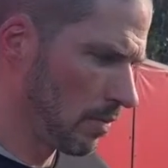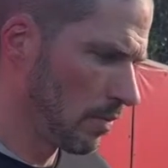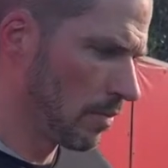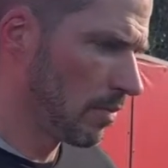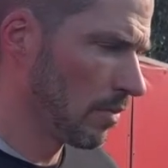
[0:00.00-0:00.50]

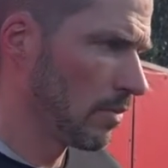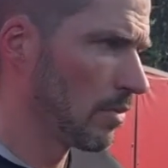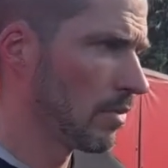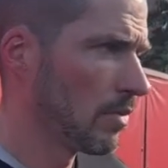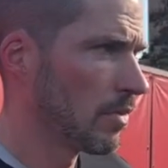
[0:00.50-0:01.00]
coming off of
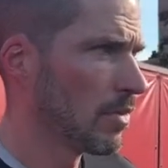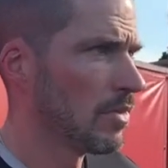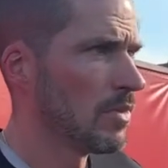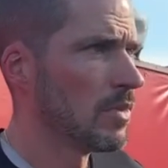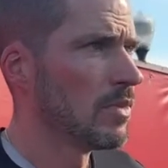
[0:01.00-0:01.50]
that last
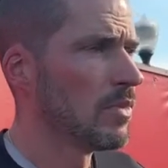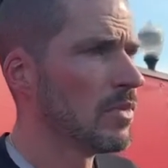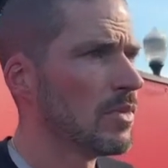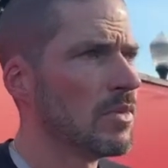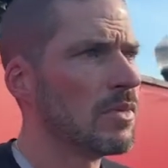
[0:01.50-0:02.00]
game. Coach
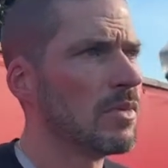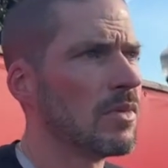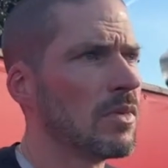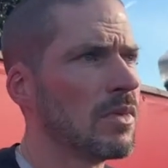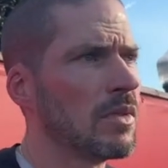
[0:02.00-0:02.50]
Riley kind of
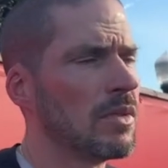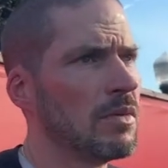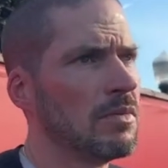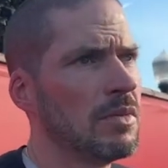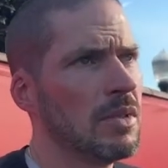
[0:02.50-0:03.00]
emphasized
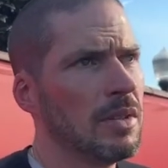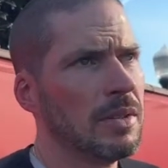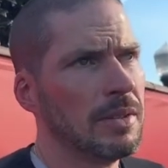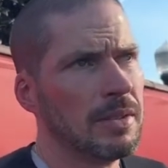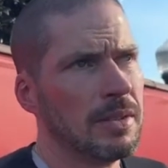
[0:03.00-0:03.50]
that
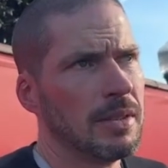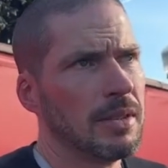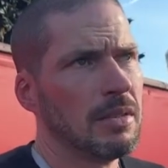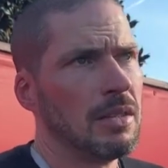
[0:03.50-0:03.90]
earlier this week.